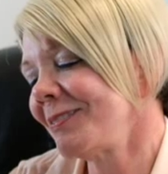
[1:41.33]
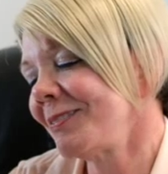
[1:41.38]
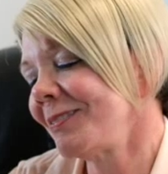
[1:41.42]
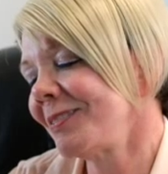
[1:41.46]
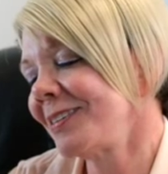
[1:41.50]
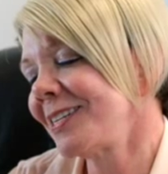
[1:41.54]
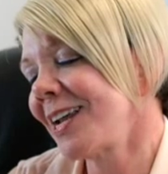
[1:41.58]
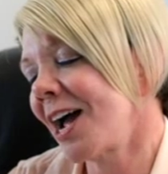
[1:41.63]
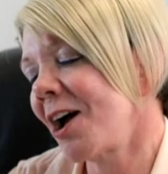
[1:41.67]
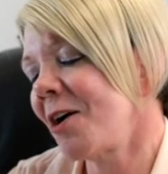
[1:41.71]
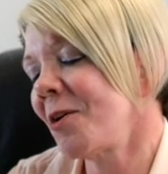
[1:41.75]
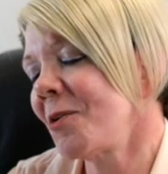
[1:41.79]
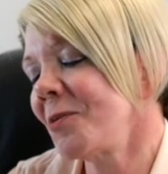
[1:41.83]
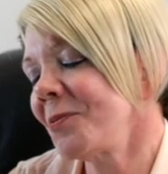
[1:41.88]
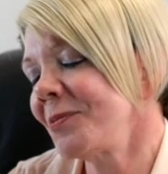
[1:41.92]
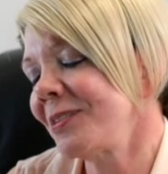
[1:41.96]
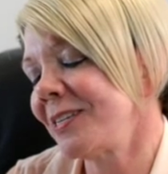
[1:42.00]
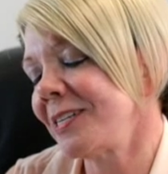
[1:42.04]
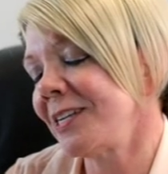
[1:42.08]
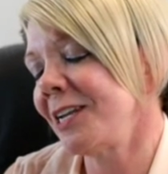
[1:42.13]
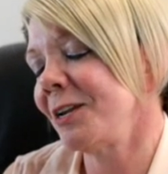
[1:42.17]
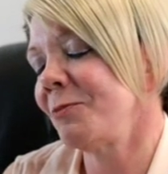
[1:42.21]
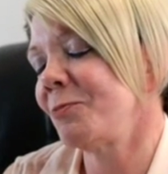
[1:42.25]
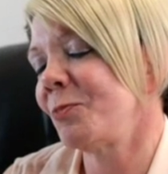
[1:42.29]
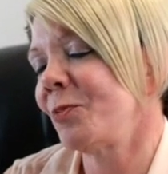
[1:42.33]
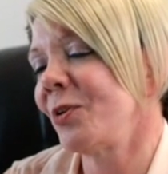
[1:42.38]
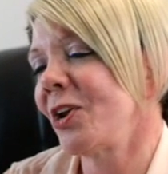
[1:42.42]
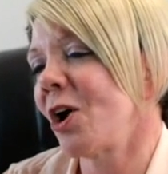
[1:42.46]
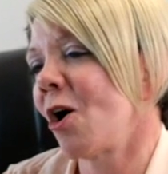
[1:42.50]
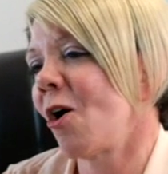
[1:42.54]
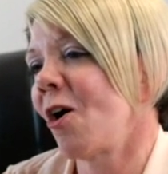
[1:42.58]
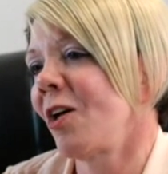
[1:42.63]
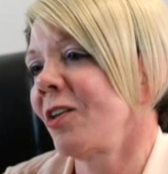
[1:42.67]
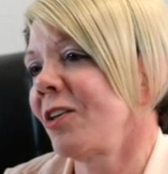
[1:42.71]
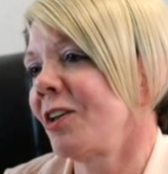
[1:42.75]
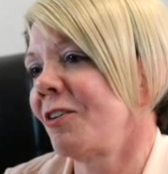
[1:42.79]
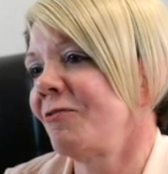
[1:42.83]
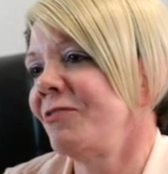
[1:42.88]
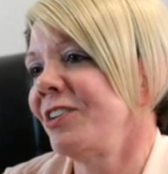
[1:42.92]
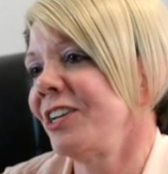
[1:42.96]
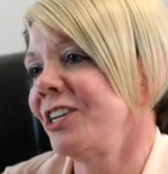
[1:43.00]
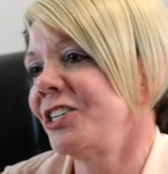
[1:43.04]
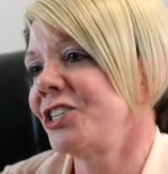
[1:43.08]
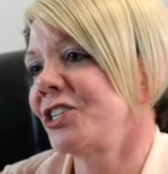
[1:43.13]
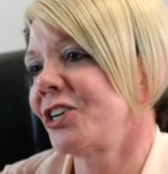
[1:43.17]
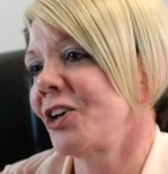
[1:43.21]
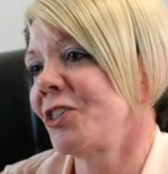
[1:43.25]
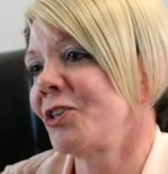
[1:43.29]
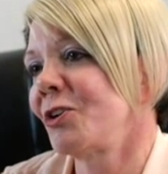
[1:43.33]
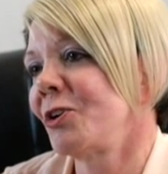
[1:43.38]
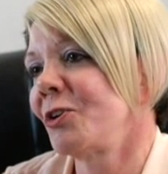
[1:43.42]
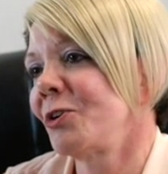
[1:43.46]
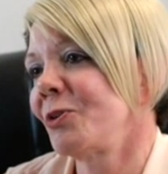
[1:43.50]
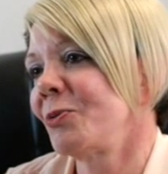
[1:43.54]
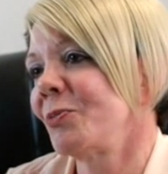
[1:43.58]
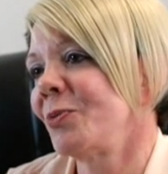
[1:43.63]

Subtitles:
down deep, we all loved each other.